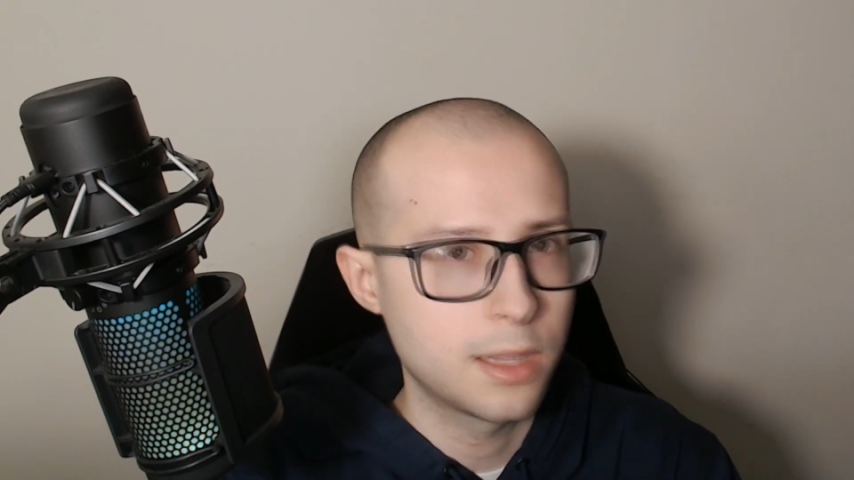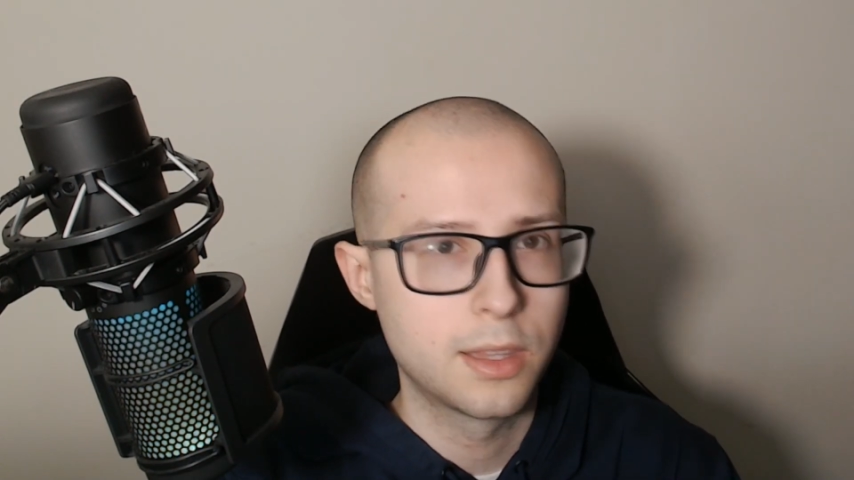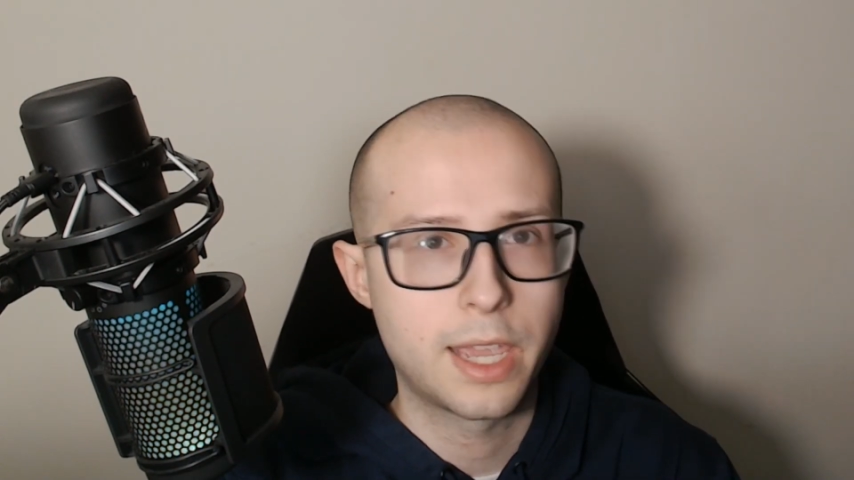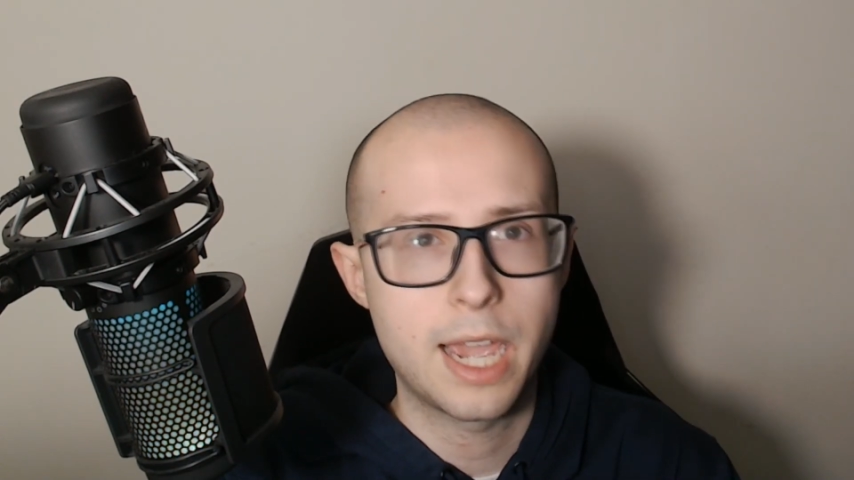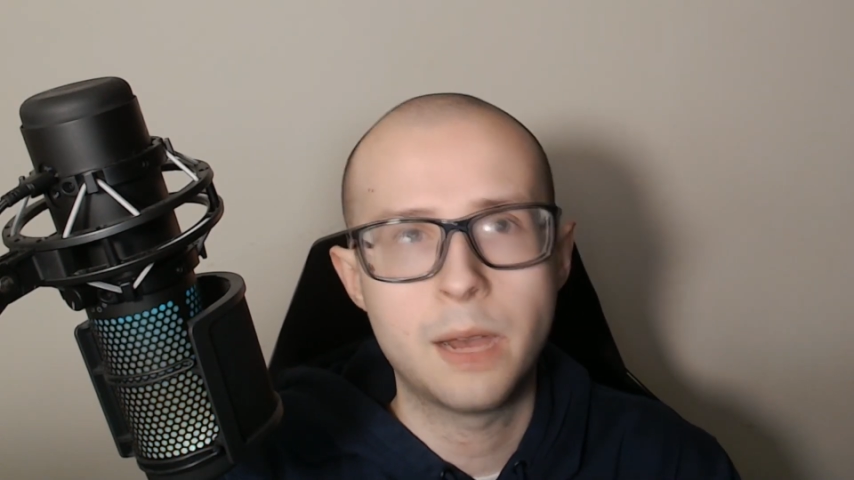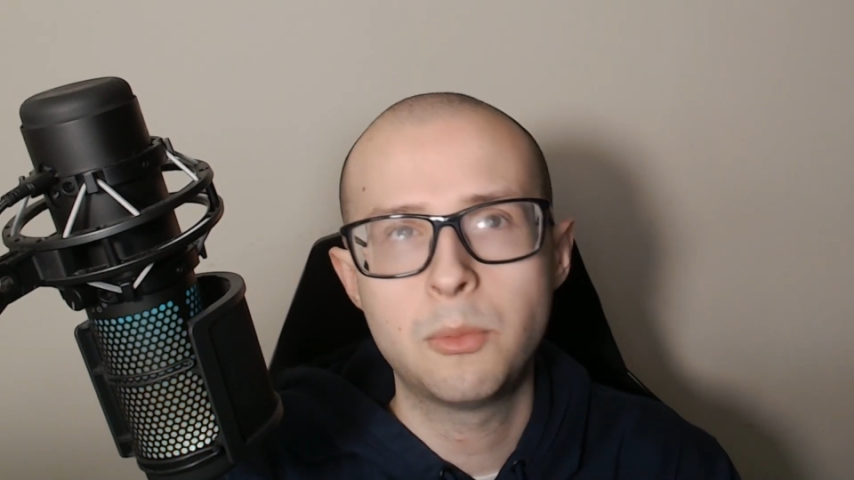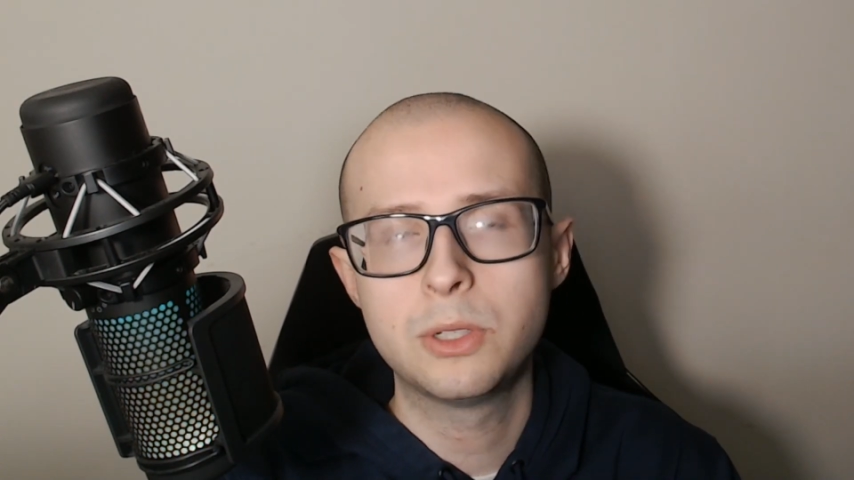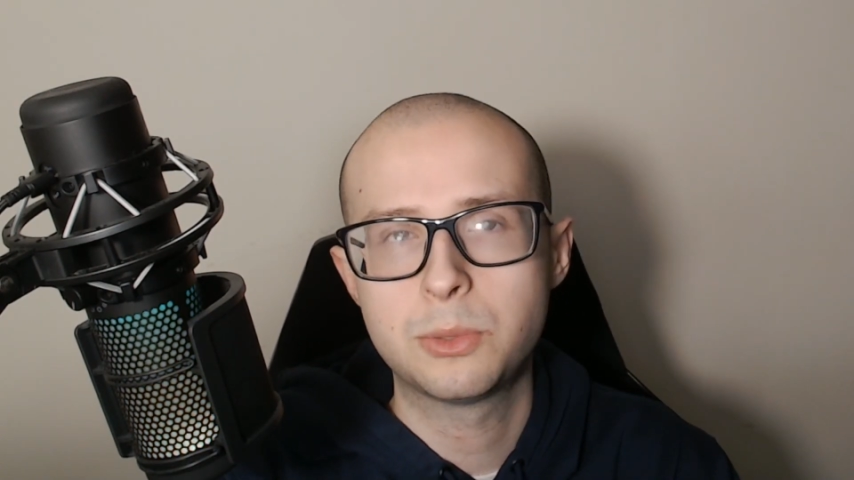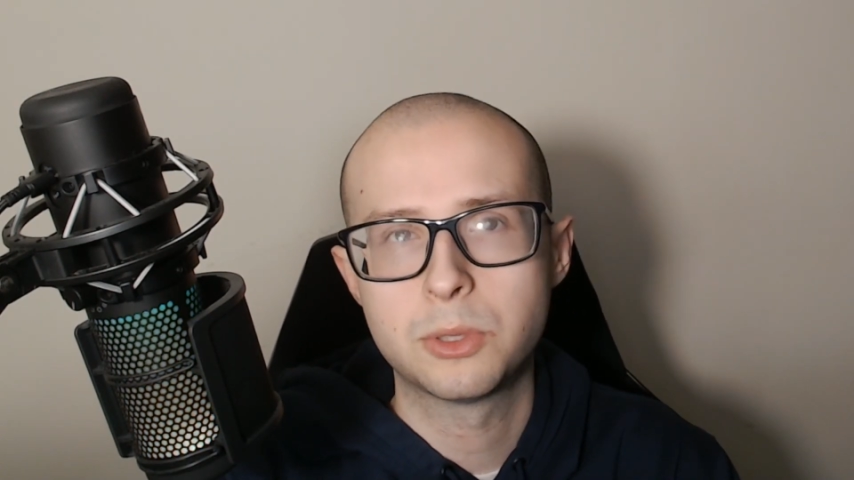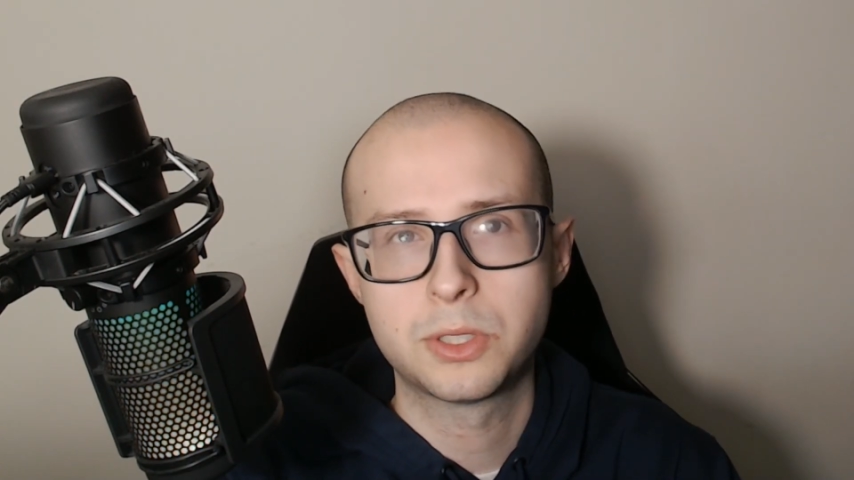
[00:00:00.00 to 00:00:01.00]
The
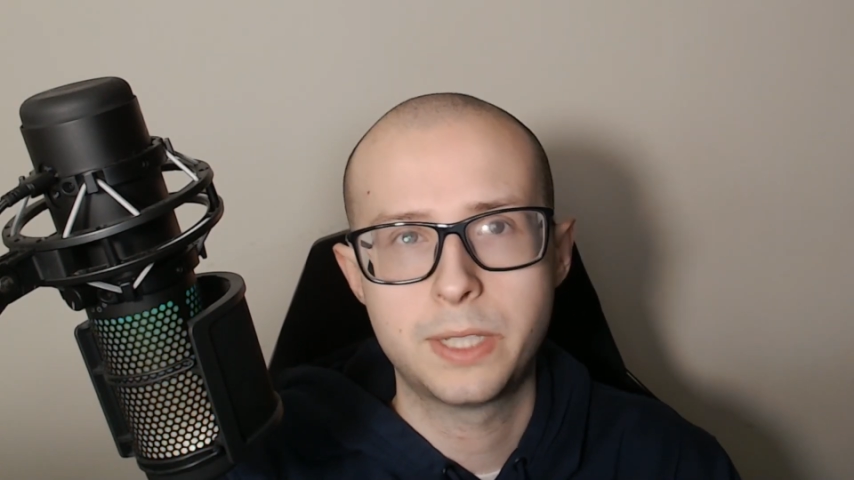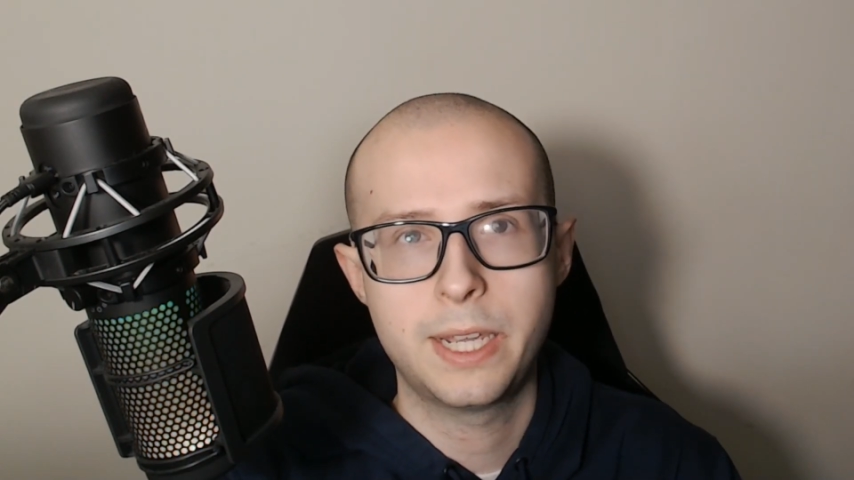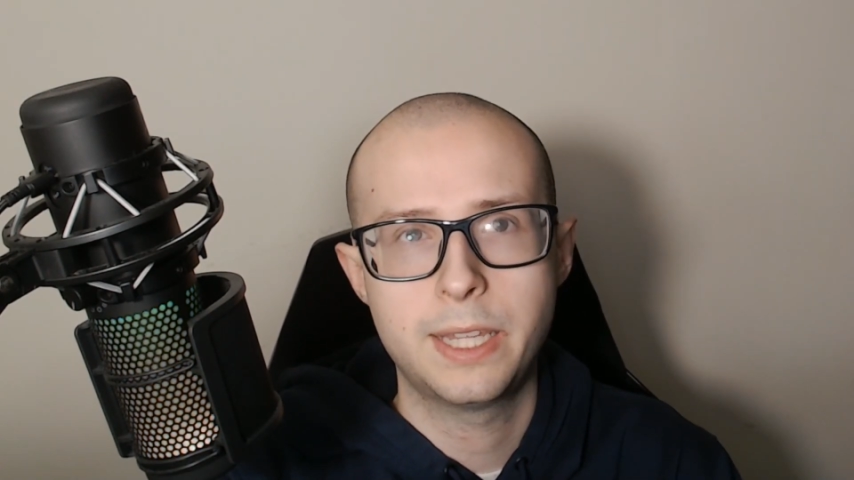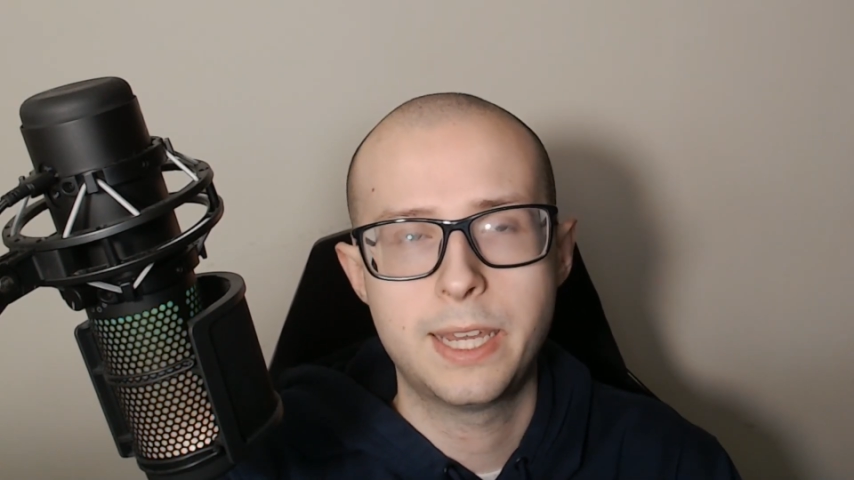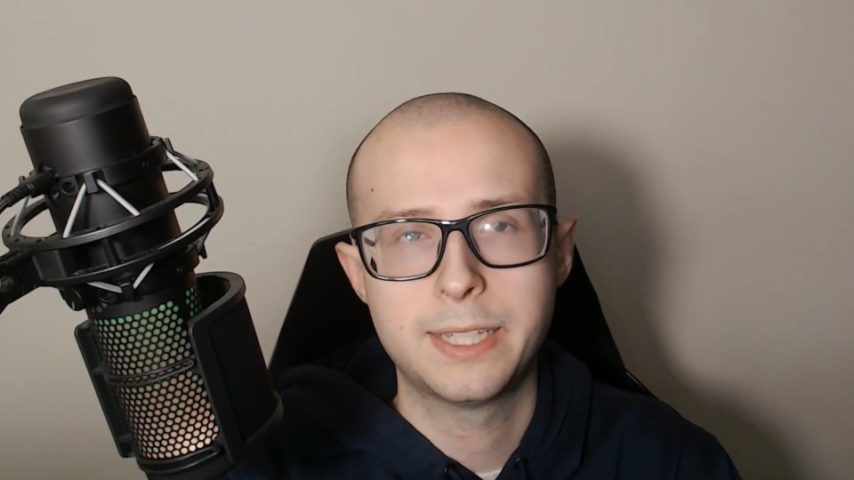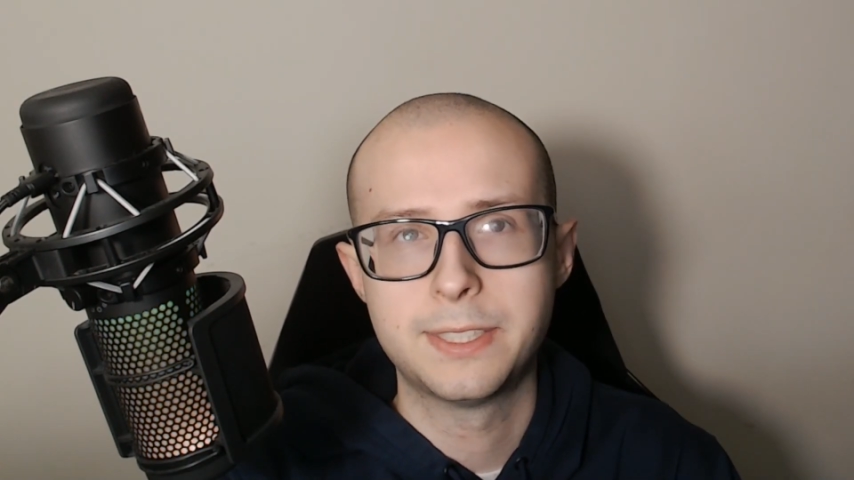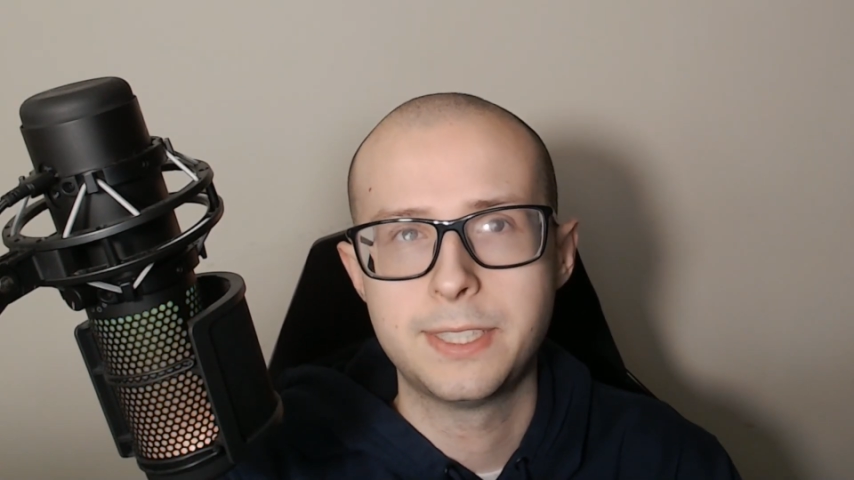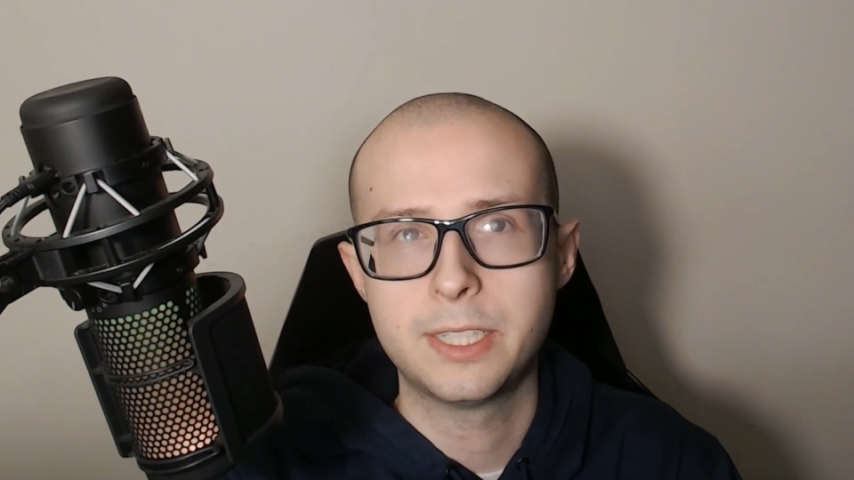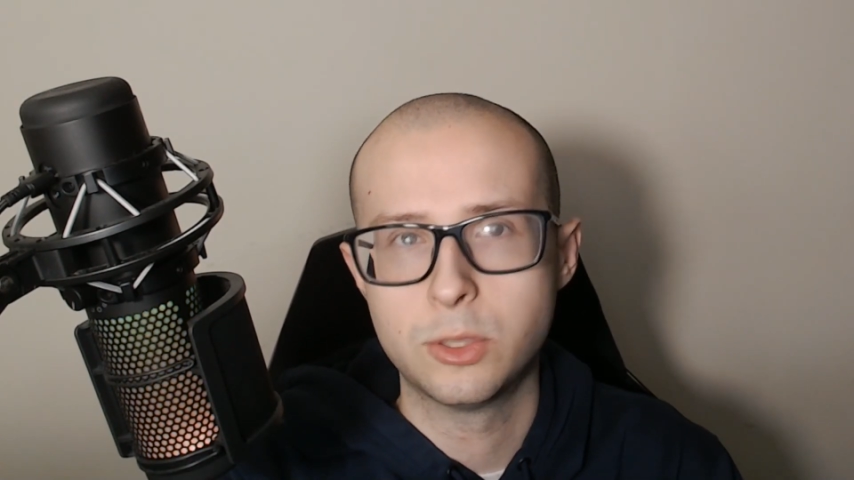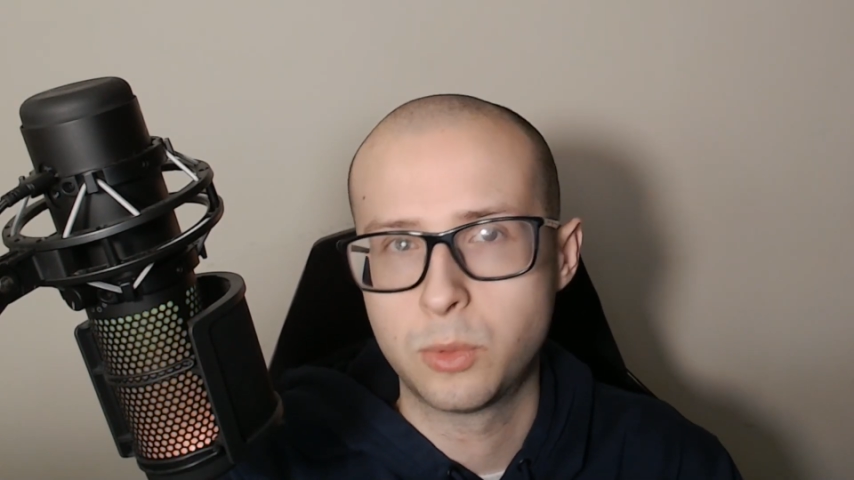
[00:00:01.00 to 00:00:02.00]
Cowboys will say that
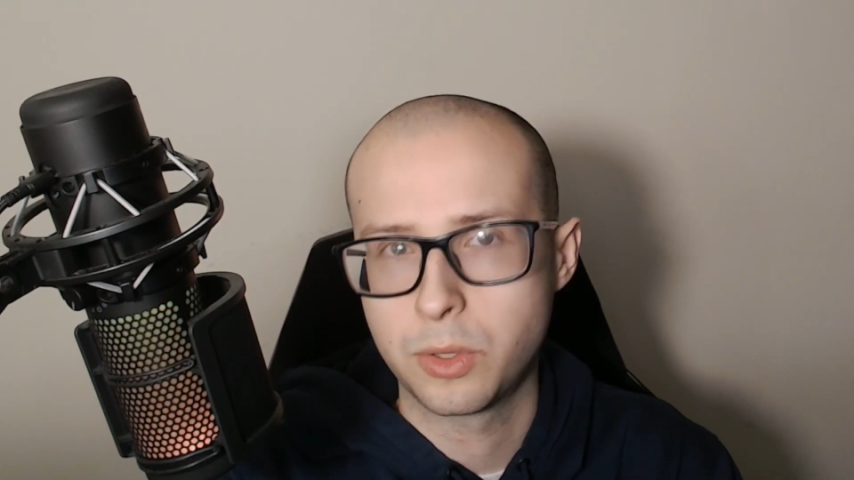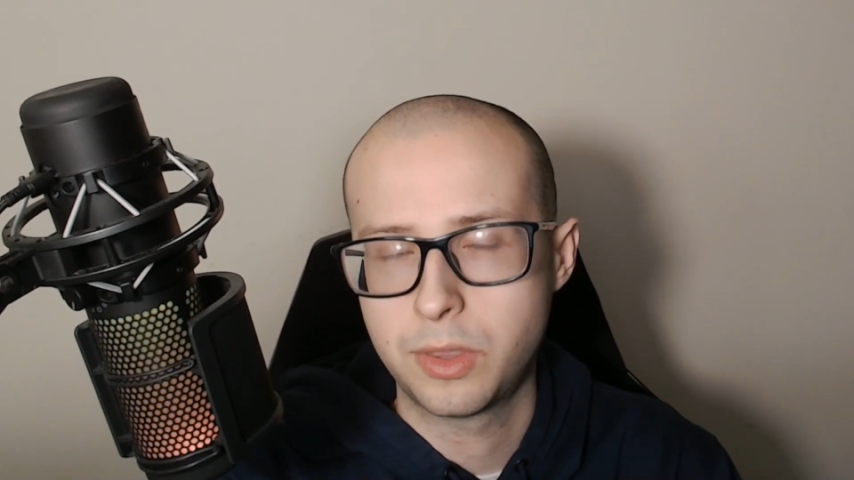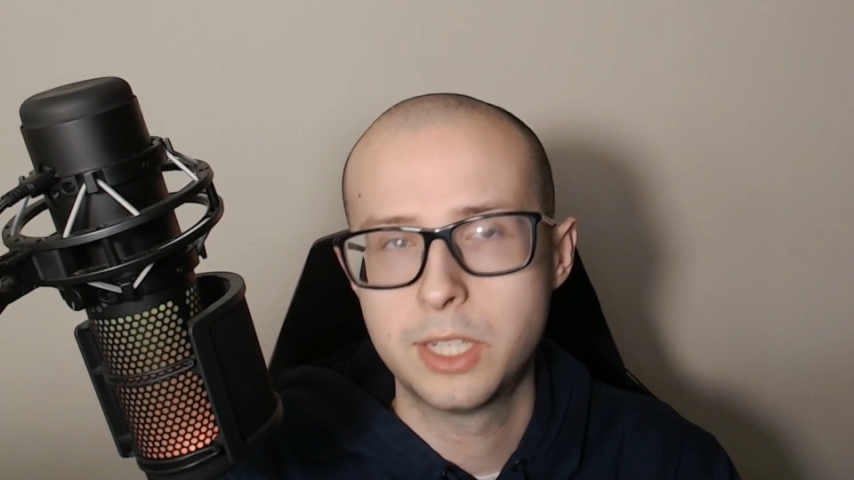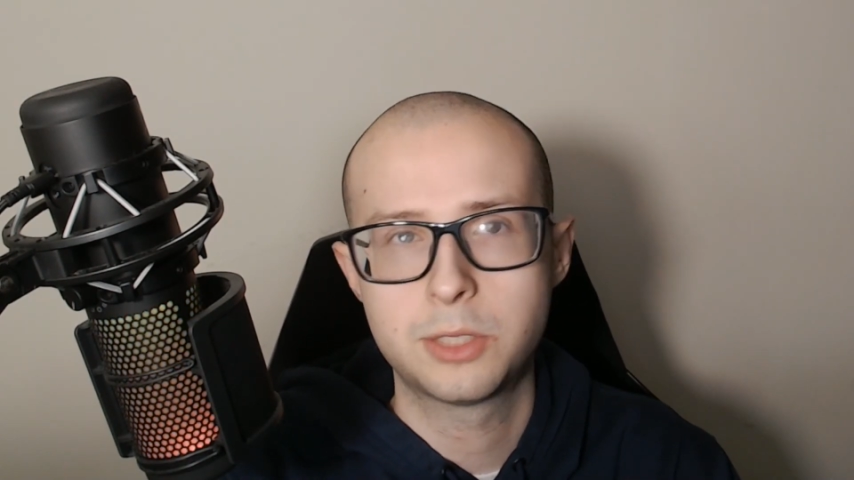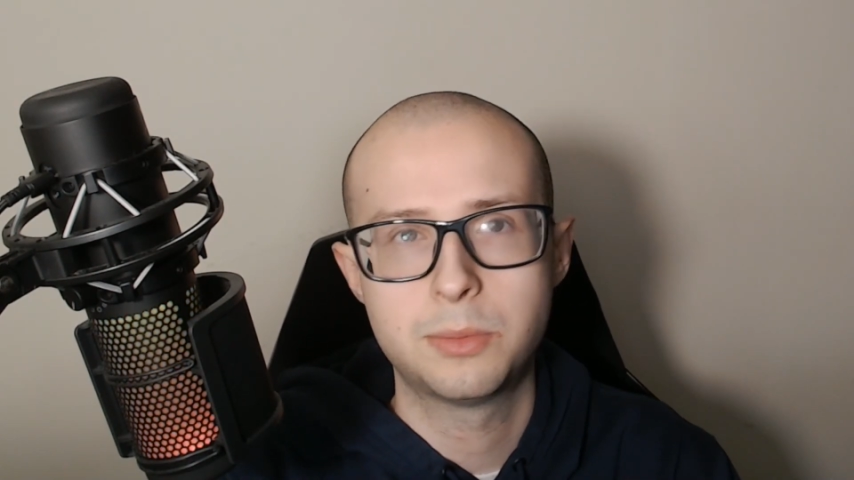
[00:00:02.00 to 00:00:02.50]
Zeke is worth this